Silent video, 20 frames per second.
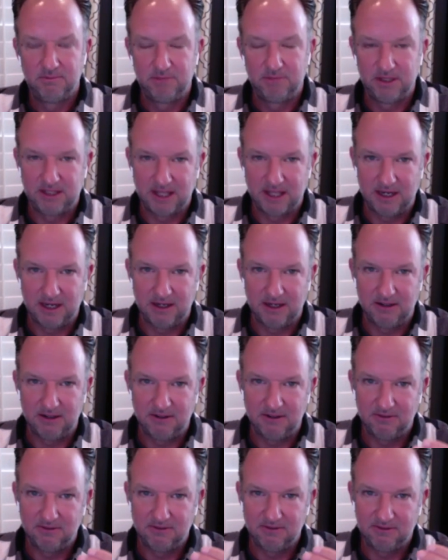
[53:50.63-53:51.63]
but then
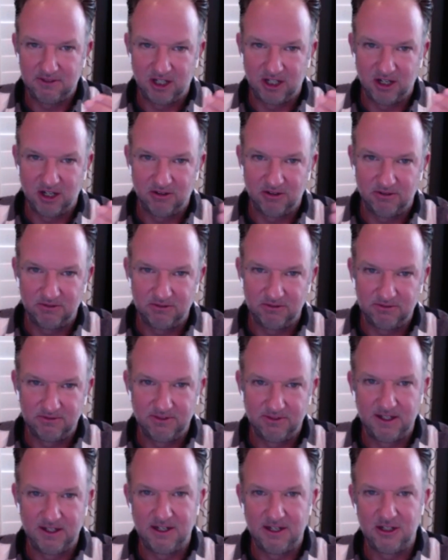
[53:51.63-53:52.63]
you know,
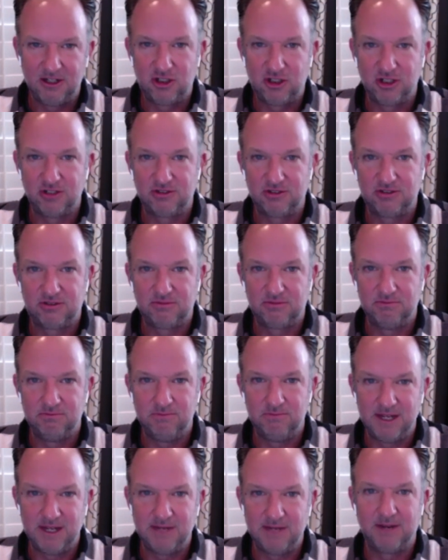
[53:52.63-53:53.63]
it, it, just
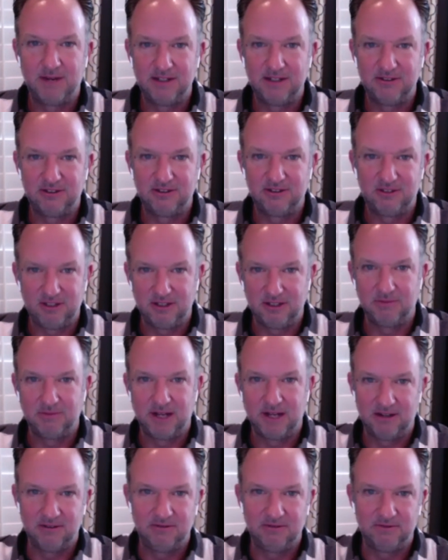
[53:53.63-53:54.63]
minimizes the
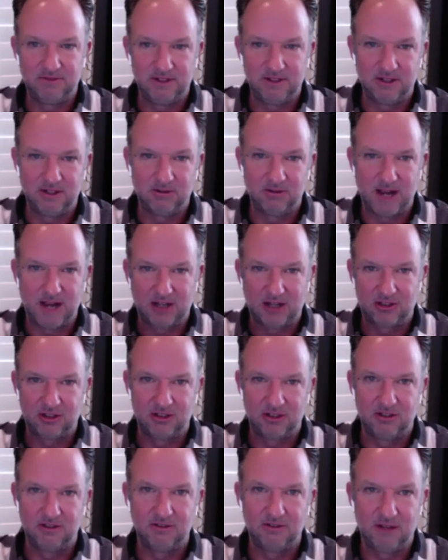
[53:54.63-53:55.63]
amount of
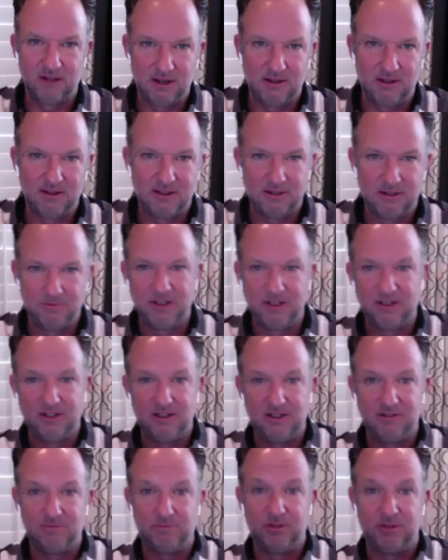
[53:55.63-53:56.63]
interaction and, and the
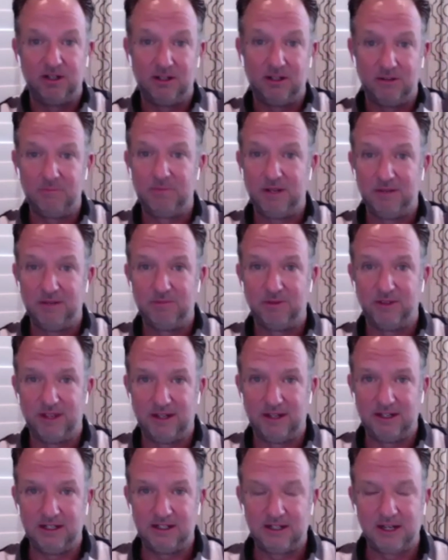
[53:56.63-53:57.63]
ability of bringing in people
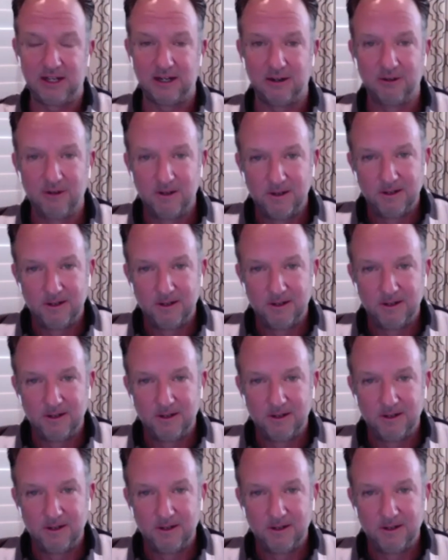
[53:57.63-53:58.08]
that need care.